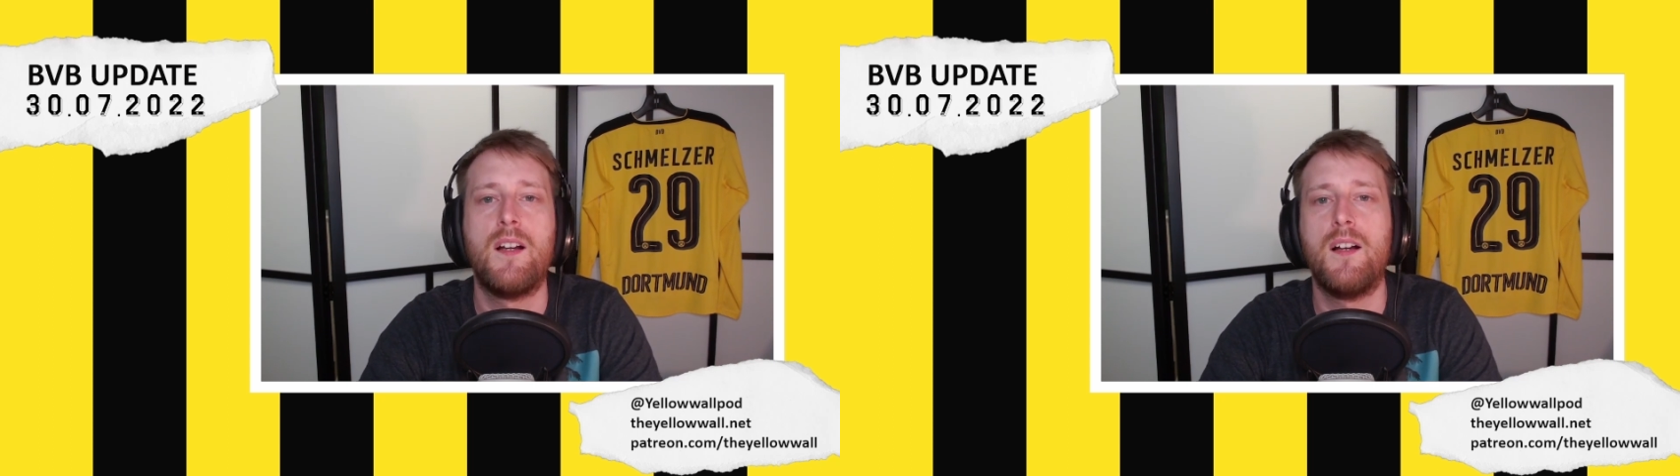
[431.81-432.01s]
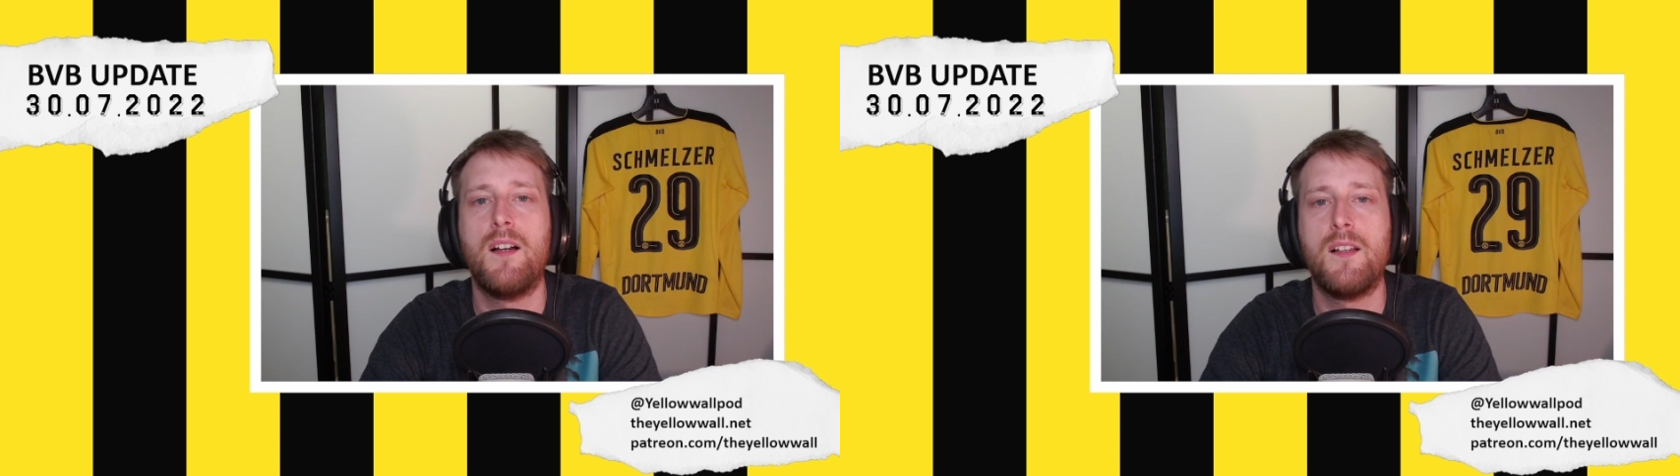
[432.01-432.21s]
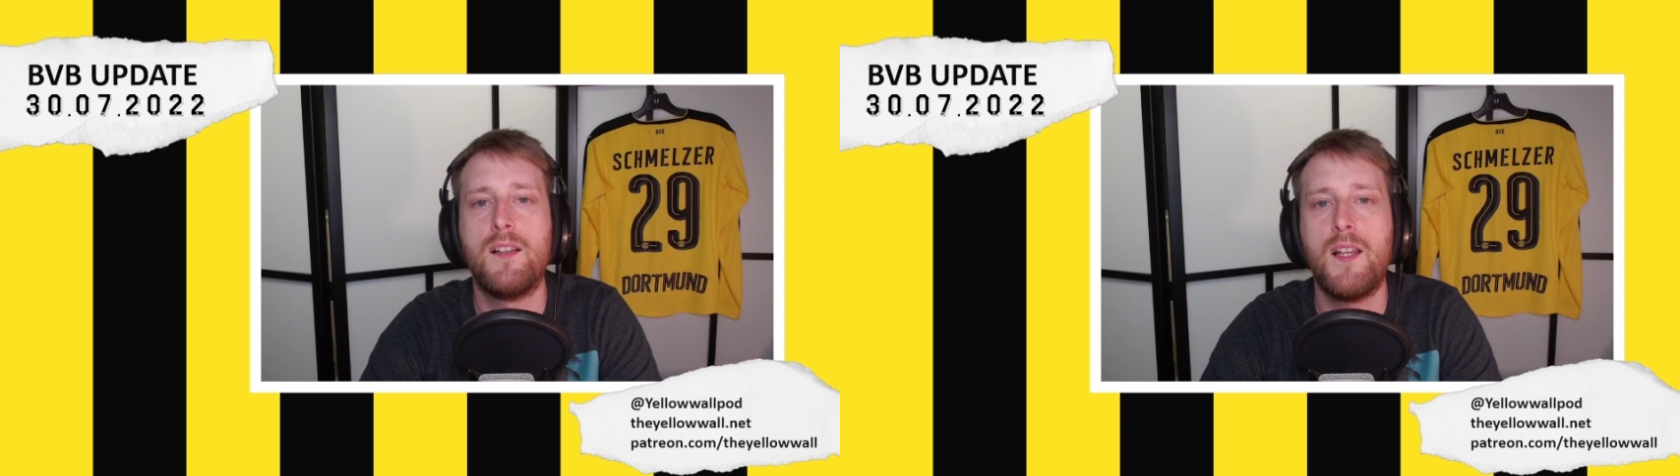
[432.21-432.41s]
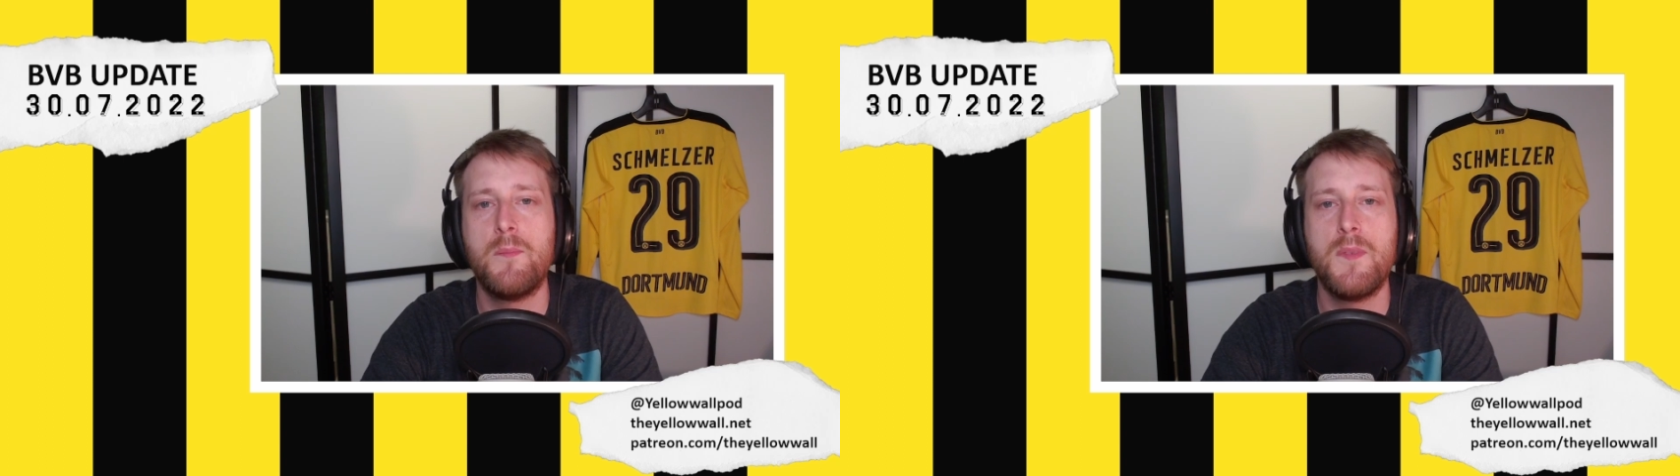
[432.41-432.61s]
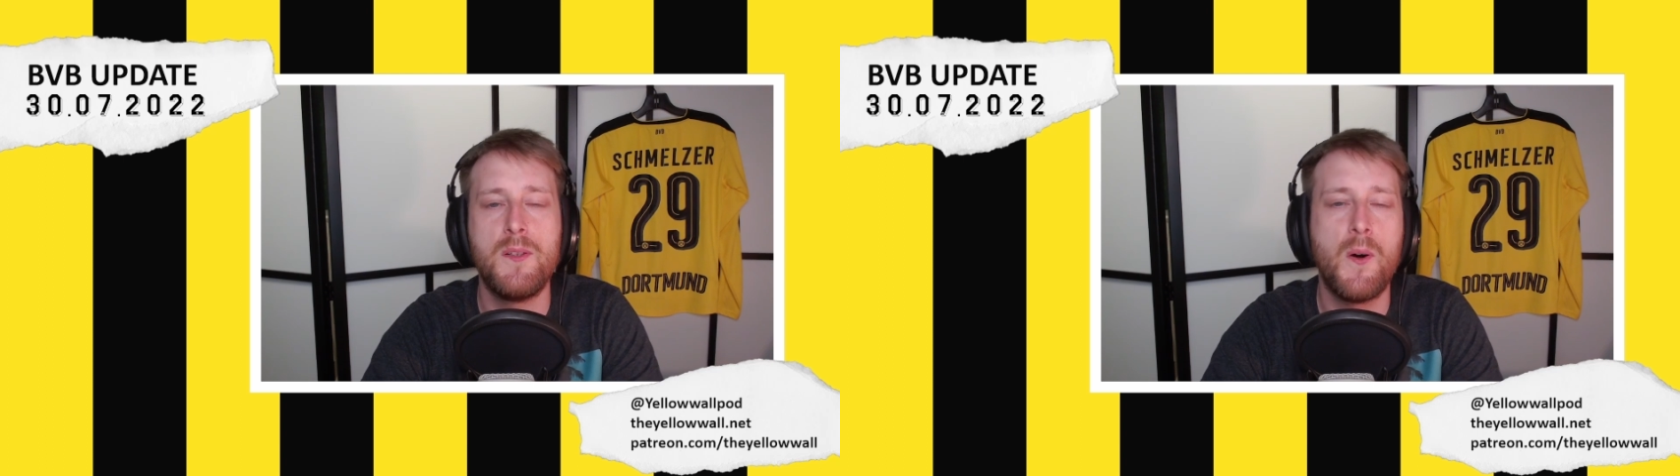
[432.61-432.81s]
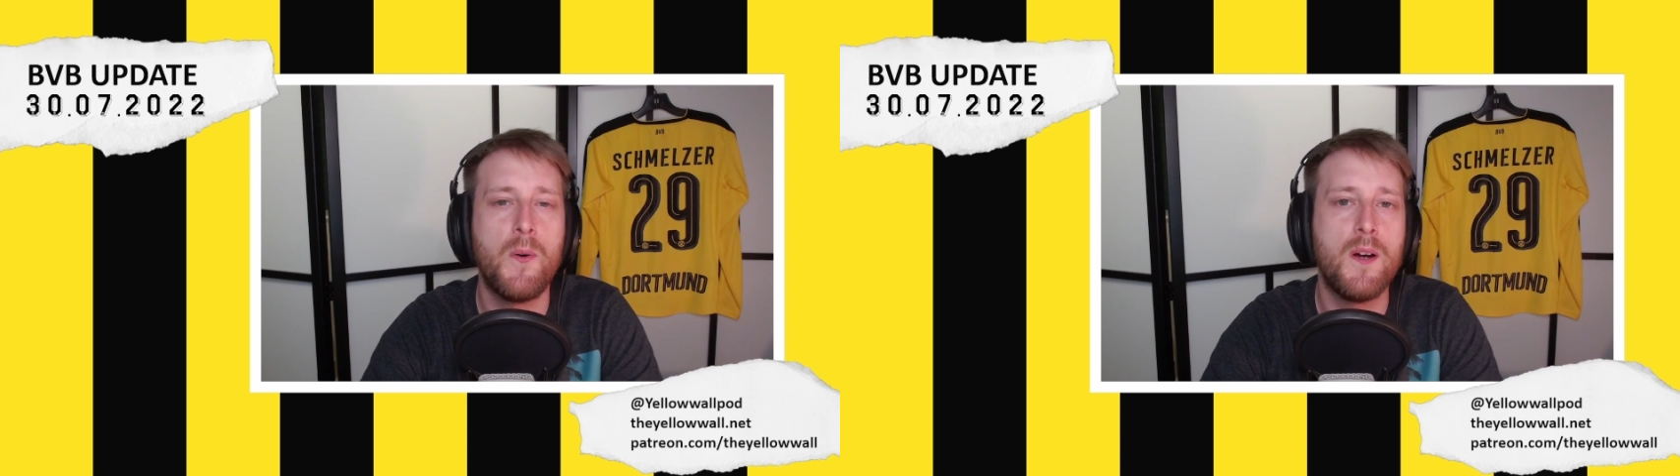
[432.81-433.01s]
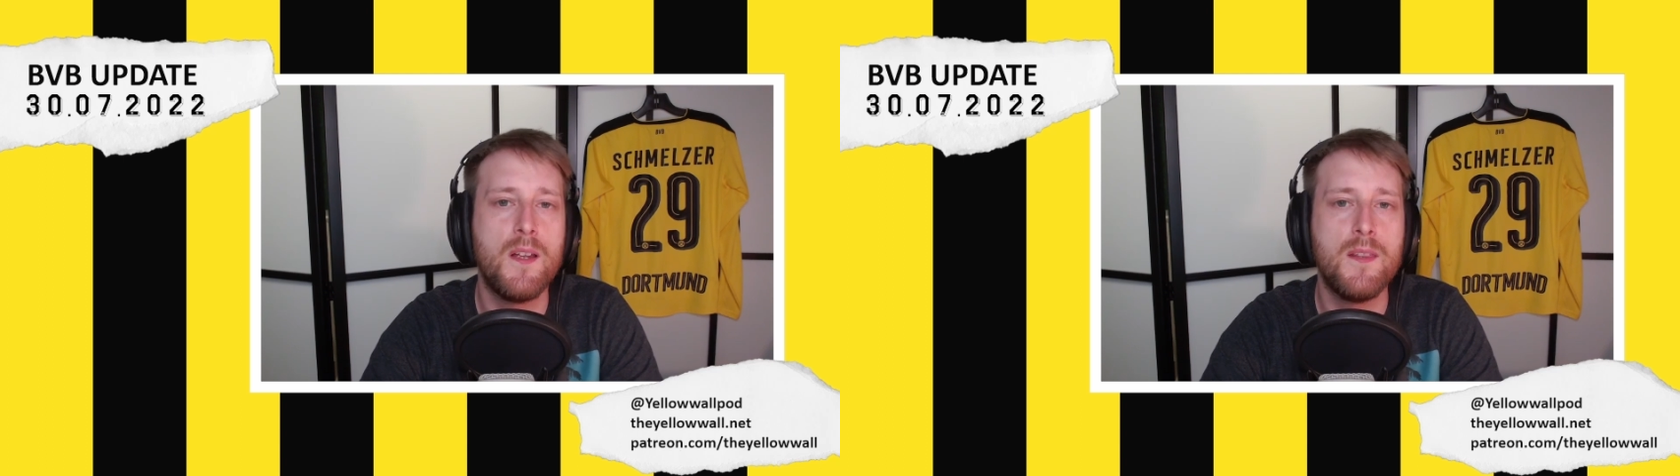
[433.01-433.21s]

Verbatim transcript: uh, let me know